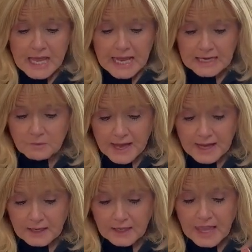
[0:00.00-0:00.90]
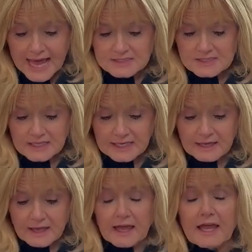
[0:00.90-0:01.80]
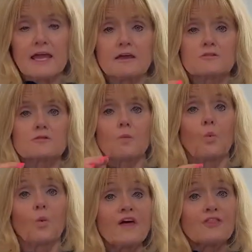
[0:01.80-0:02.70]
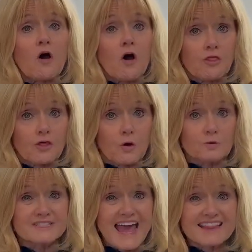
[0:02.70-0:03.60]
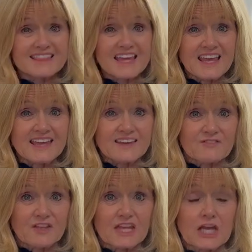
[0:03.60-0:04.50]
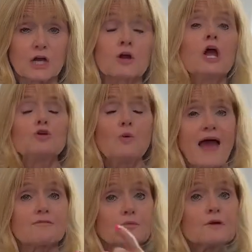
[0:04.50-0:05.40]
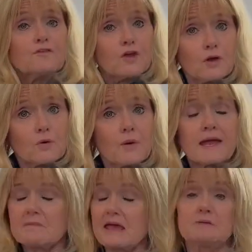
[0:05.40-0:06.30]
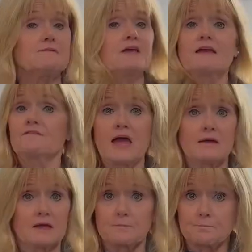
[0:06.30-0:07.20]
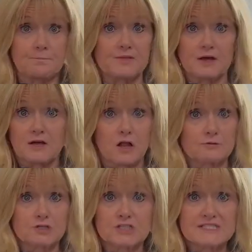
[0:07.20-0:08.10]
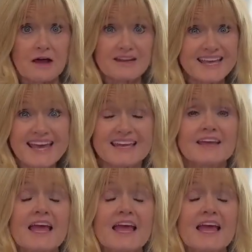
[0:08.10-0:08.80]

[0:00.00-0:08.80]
Anyway, lastly is with all those, at the end of the year, you have a review and maybe even give the coloring sheets out again.